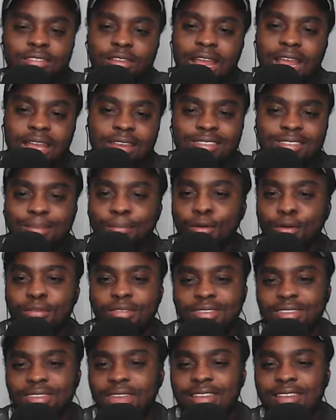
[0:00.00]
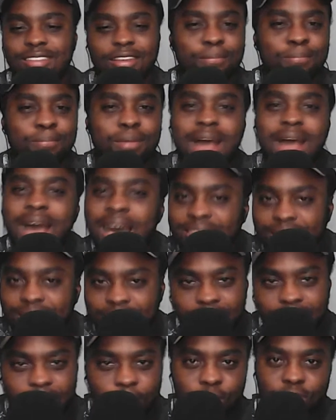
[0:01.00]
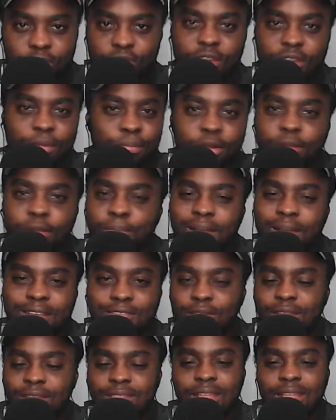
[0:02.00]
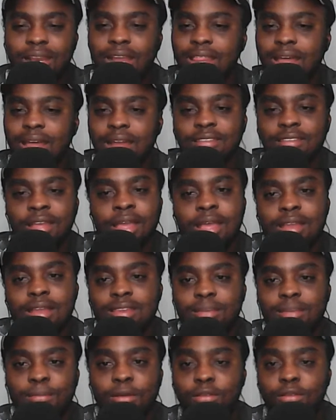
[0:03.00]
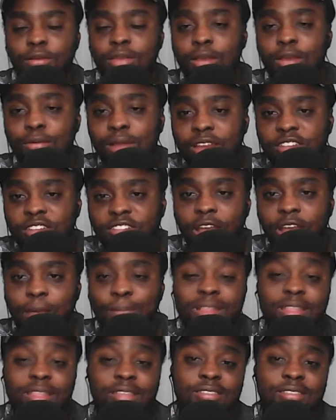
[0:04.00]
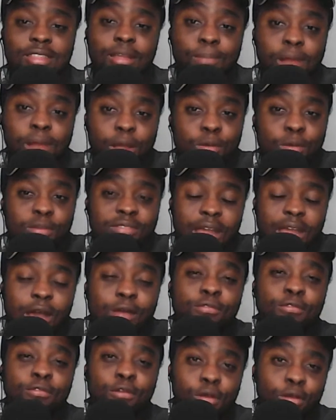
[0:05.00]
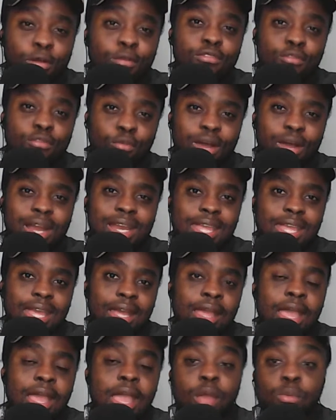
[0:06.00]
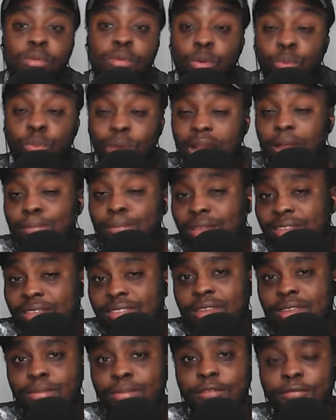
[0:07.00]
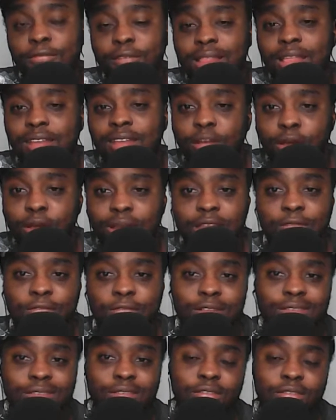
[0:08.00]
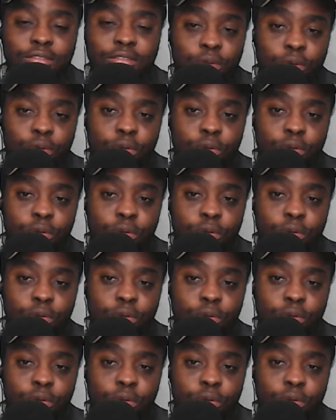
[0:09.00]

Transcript: like, Timber wasn't getting past or dribble past or anything like that. Timber's looking really sharp, and this is the player who was out for close to 1 year. We really missed him. The fact that our defense was so